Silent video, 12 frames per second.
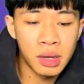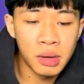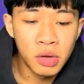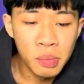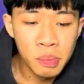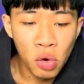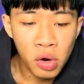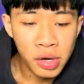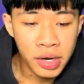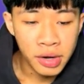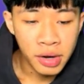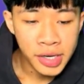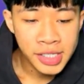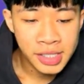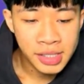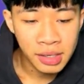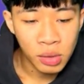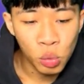morning.
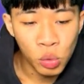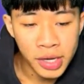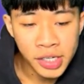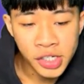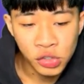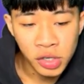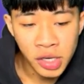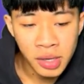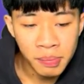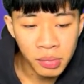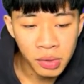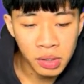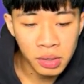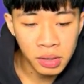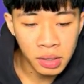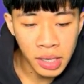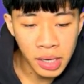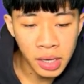Nice with a stream.
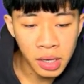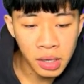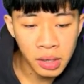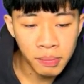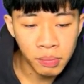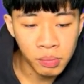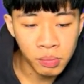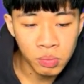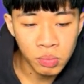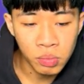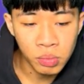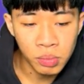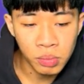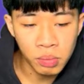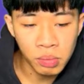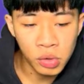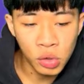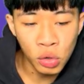Cucurella
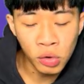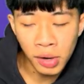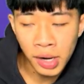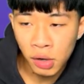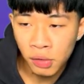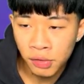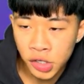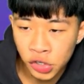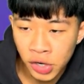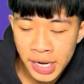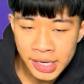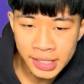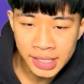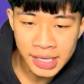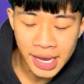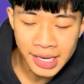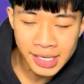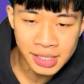over Trent.
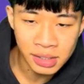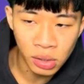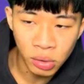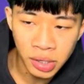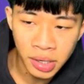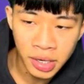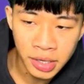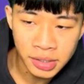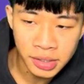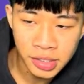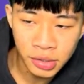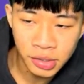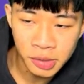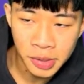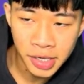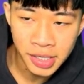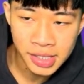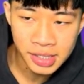Yes, only due to
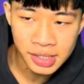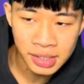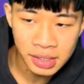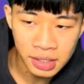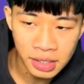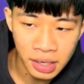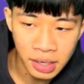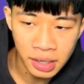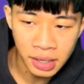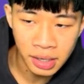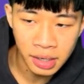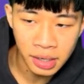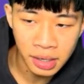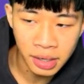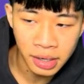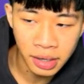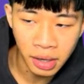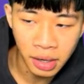minutes. I
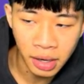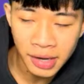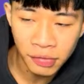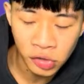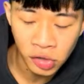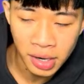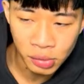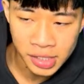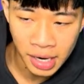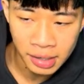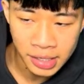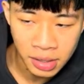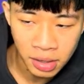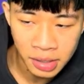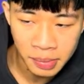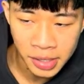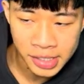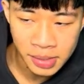think if Trent was guaranteed 90
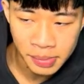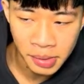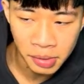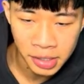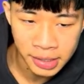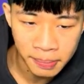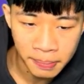minutes, he'd be in my team.